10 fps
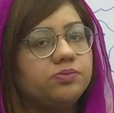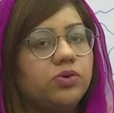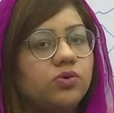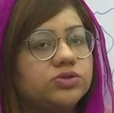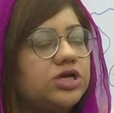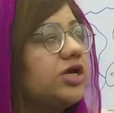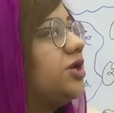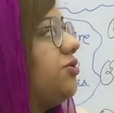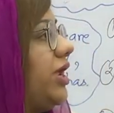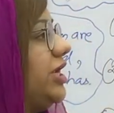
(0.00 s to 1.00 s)
the board, a
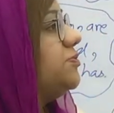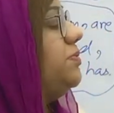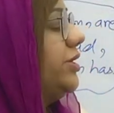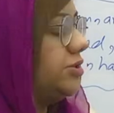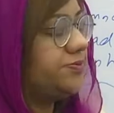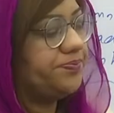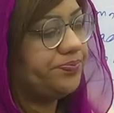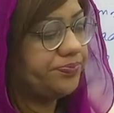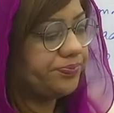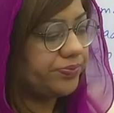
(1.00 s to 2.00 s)
great player.
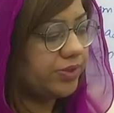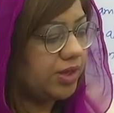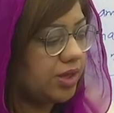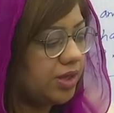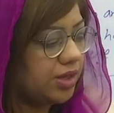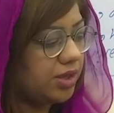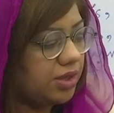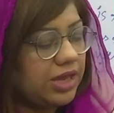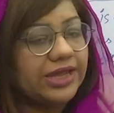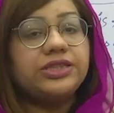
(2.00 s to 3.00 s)

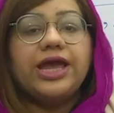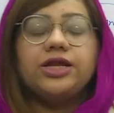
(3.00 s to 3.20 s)
At the